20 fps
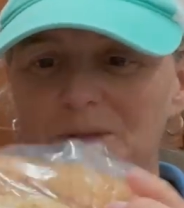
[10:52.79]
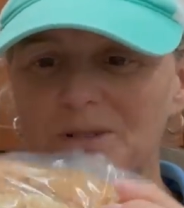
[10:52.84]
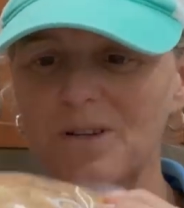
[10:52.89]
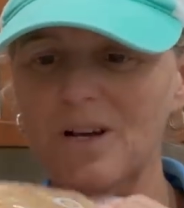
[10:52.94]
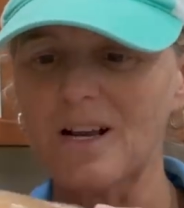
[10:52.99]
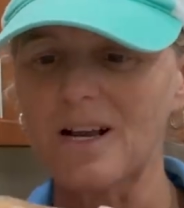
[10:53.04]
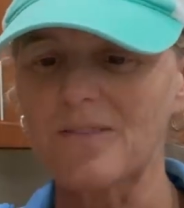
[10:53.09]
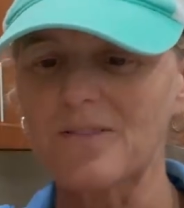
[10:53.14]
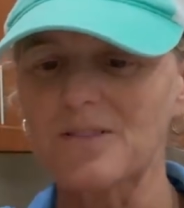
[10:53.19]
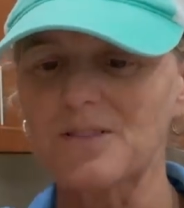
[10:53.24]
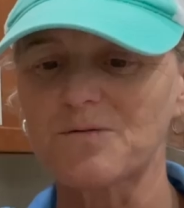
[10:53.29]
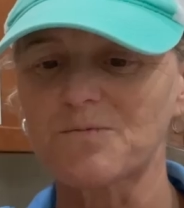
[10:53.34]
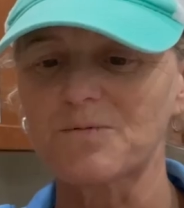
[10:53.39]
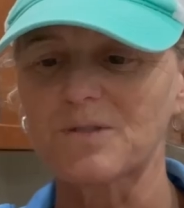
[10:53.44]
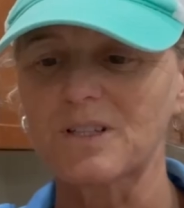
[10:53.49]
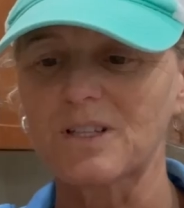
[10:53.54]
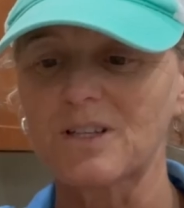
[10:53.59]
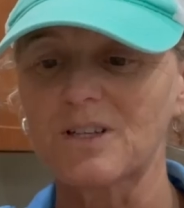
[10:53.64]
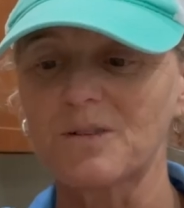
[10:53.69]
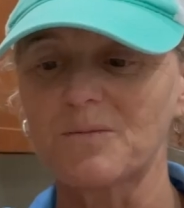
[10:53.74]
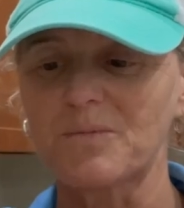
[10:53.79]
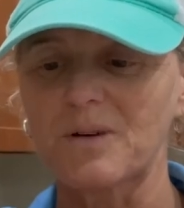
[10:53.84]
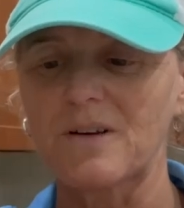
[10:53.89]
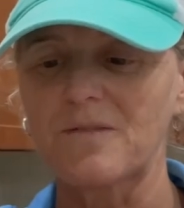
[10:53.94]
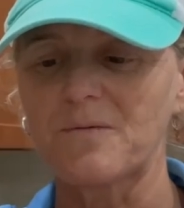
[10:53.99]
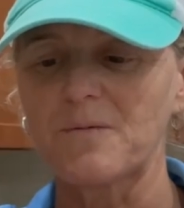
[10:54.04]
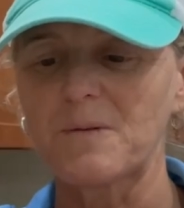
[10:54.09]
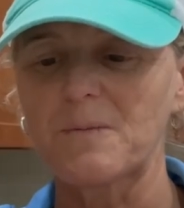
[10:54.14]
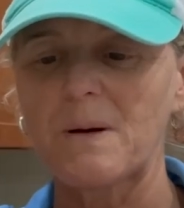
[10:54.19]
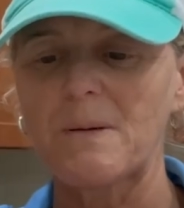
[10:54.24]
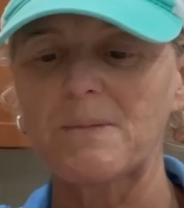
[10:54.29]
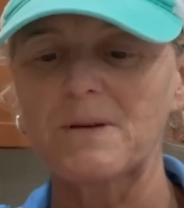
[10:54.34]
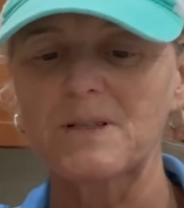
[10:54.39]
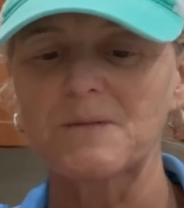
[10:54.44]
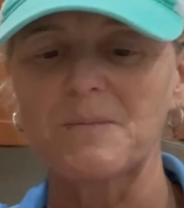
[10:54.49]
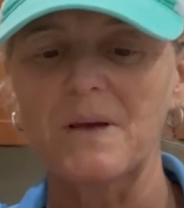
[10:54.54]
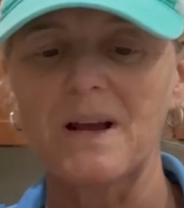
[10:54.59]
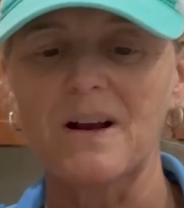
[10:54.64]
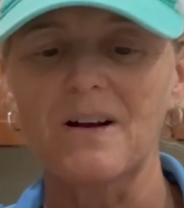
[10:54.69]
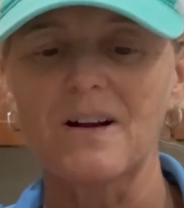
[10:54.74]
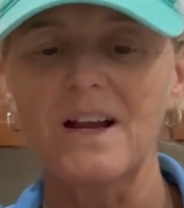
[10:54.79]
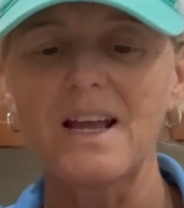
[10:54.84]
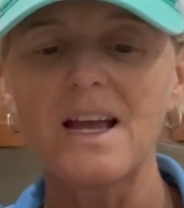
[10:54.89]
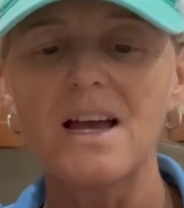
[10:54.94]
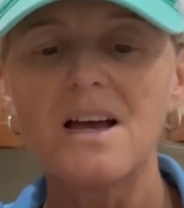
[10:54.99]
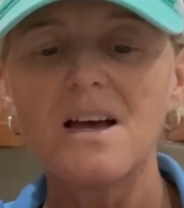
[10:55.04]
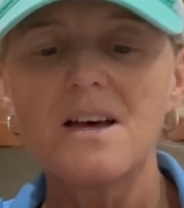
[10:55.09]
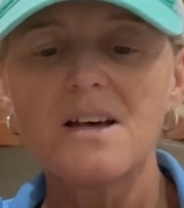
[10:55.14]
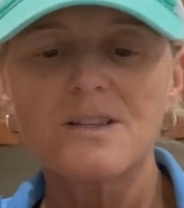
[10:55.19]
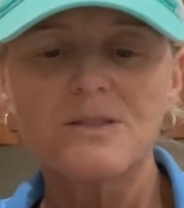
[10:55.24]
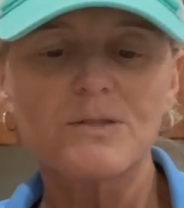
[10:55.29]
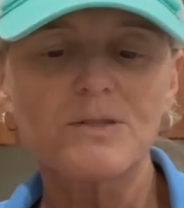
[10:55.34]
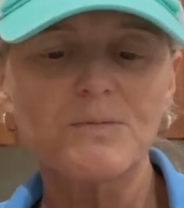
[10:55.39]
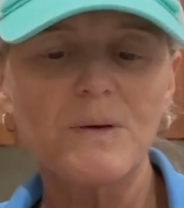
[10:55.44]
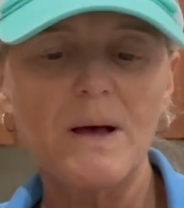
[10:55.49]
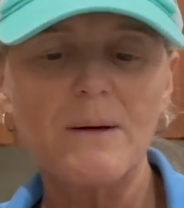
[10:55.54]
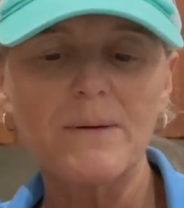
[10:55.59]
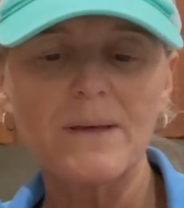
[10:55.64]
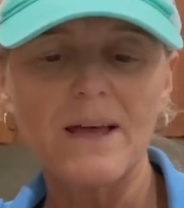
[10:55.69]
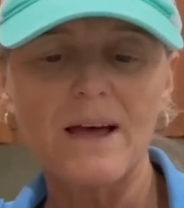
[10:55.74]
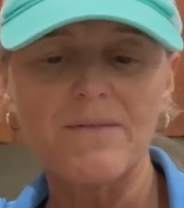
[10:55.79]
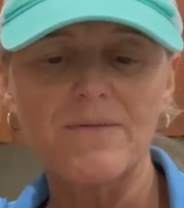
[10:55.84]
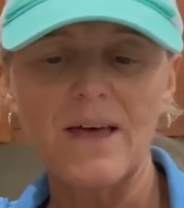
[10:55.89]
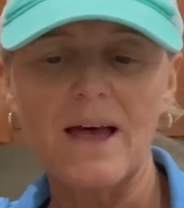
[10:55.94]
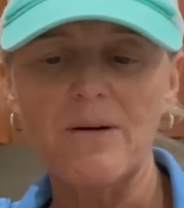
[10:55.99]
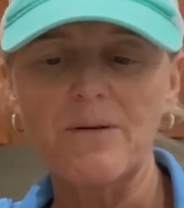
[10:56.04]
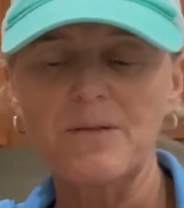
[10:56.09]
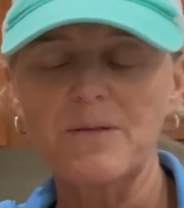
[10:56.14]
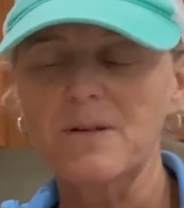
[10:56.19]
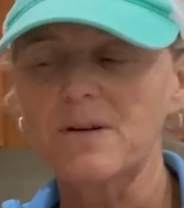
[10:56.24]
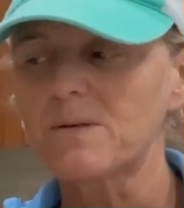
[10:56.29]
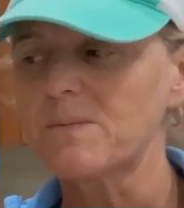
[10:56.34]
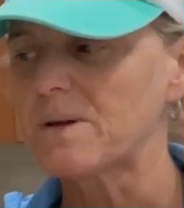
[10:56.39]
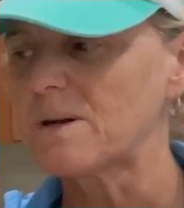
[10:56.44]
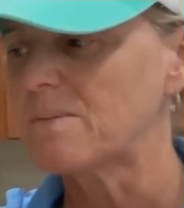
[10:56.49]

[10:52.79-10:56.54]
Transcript: So I got this really good bread from the Publix bakery. So we'll probably have that with a little bit